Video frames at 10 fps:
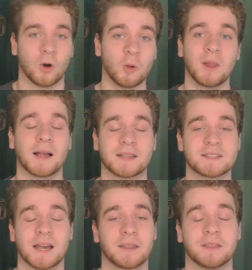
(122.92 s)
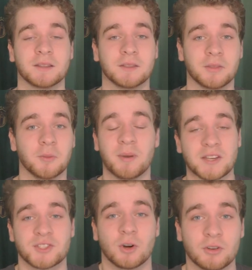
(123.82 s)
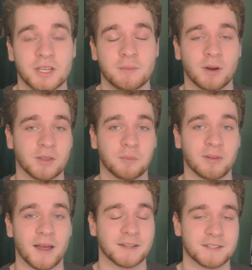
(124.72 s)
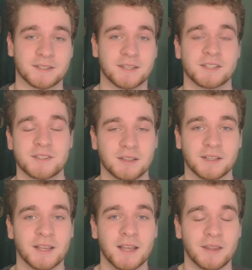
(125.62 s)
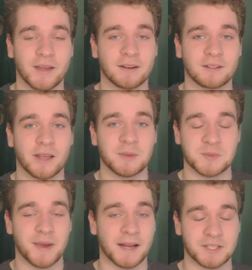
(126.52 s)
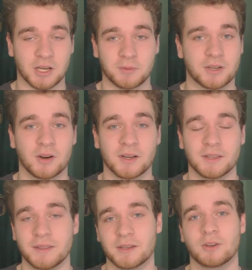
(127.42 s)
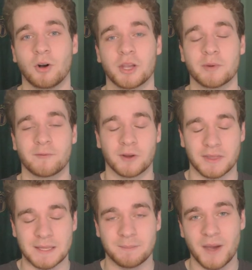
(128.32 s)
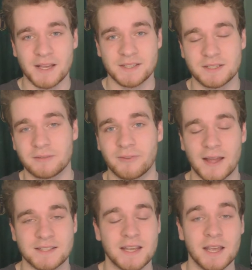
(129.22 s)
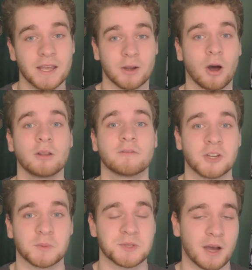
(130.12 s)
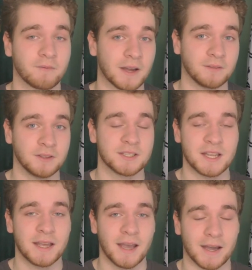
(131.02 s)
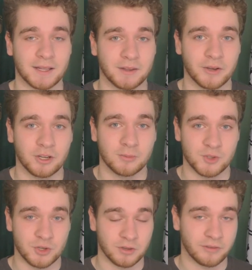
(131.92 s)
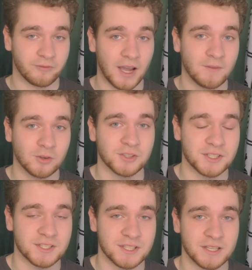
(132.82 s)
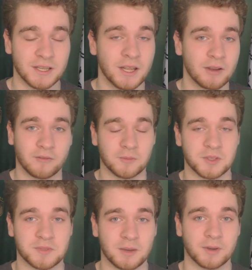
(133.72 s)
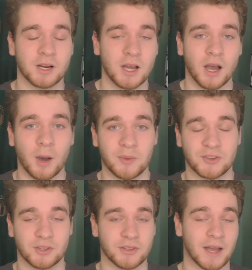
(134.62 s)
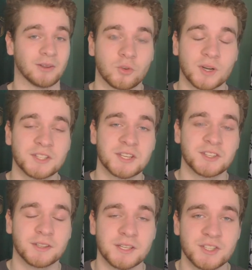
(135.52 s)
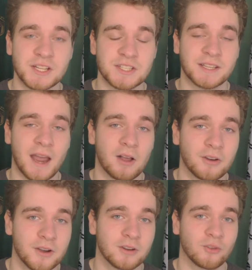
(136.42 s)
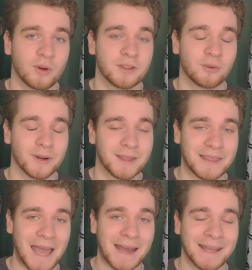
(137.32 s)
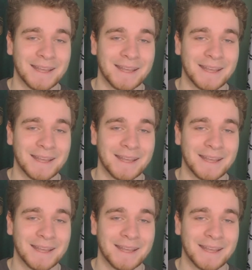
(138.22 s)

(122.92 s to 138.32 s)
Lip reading: Oblak is, I think, the best goalkeeper on the planet. Statistically, that claim is backed up. Currently, the goalkeeper for the best defense in all of Europe's top 5 leagues at Atletico Madrid. Only 5 goals conceded from September up until now. 26 clean sheets in the calendar year 2020. That